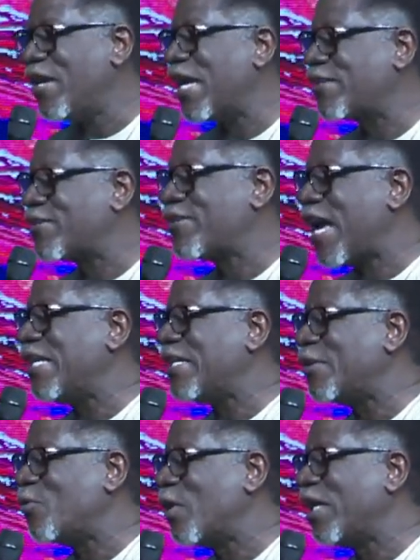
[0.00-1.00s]

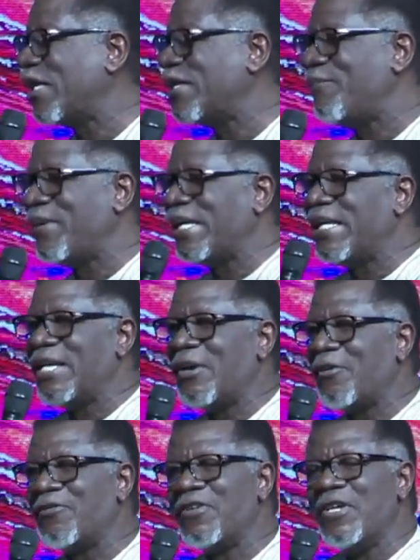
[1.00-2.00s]
excited when at the beginning
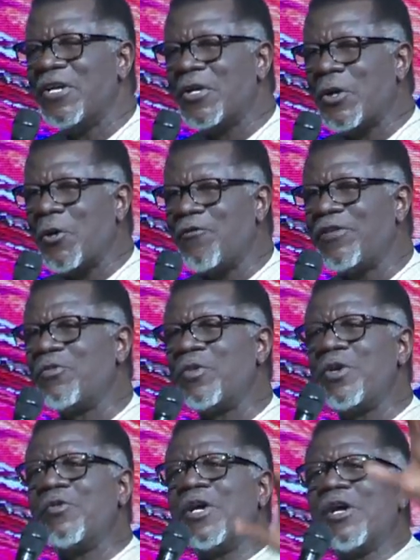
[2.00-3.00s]
of COVID,
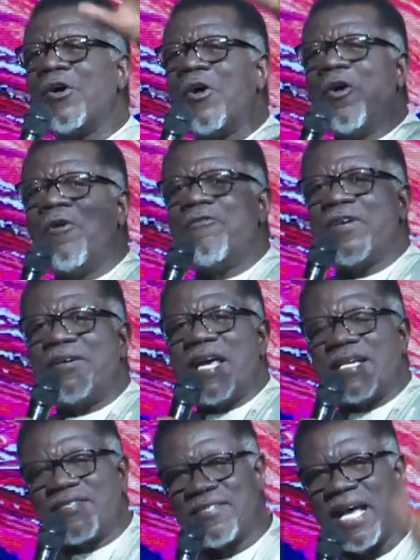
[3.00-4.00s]
we were all very
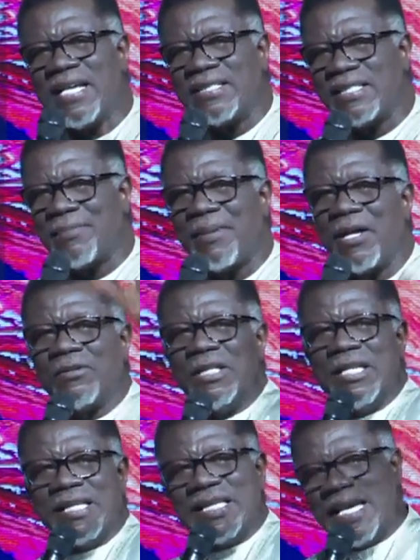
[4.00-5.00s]
excited about
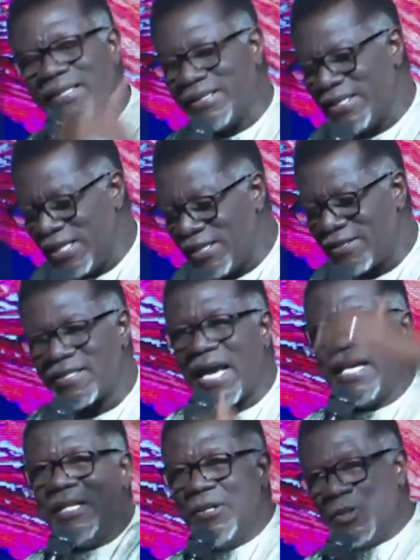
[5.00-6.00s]
getting inside,